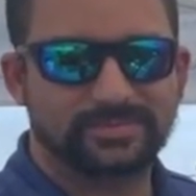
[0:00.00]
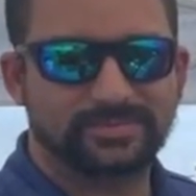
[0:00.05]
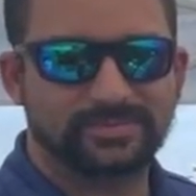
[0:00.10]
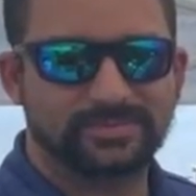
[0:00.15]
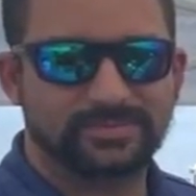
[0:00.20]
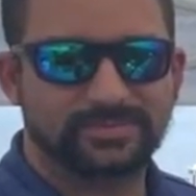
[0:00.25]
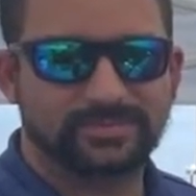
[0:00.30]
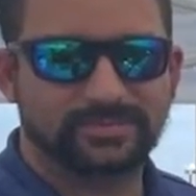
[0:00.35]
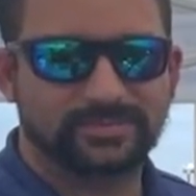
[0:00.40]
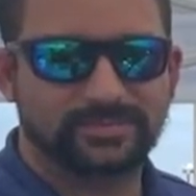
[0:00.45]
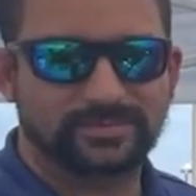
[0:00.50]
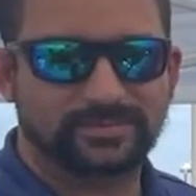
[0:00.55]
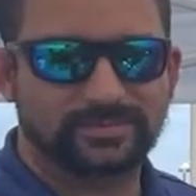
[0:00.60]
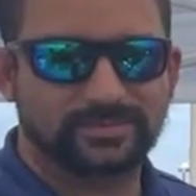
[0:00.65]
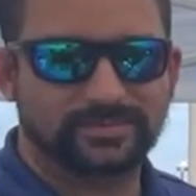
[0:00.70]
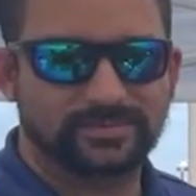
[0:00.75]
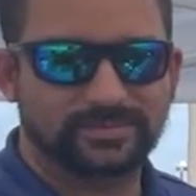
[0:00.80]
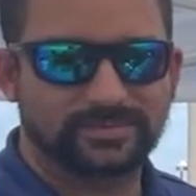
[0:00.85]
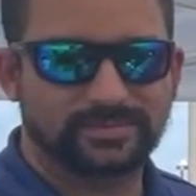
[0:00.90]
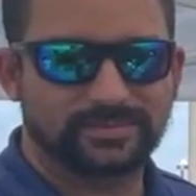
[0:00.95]

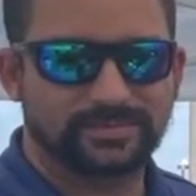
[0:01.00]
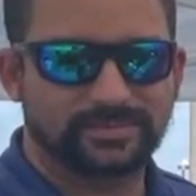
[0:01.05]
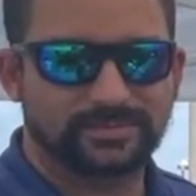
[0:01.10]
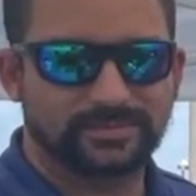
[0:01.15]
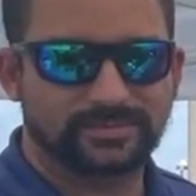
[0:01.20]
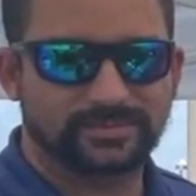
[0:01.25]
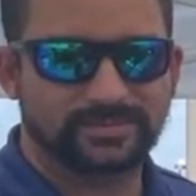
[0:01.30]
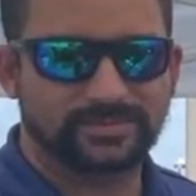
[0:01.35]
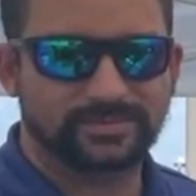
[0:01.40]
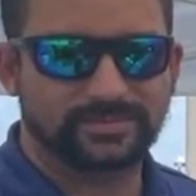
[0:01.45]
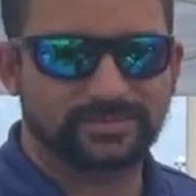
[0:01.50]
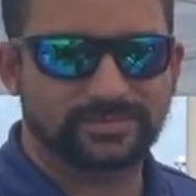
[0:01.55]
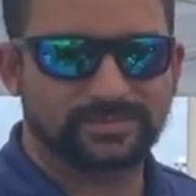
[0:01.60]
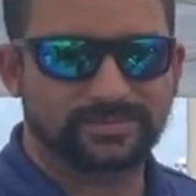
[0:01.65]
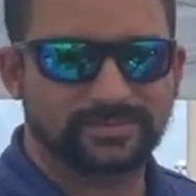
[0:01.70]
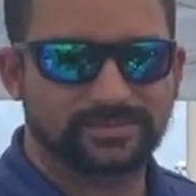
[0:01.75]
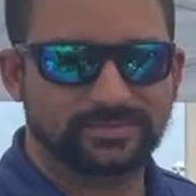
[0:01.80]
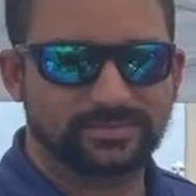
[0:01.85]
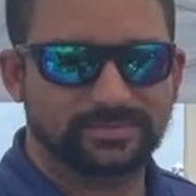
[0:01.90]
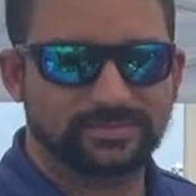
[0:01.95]

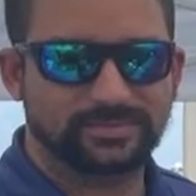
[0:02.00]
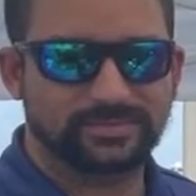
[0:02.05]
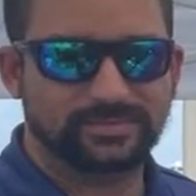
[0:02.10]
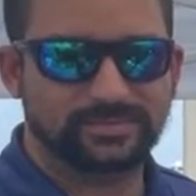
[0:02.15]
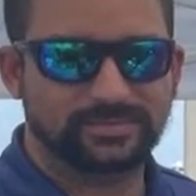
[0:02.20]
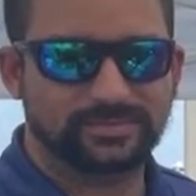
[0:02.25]
(silent)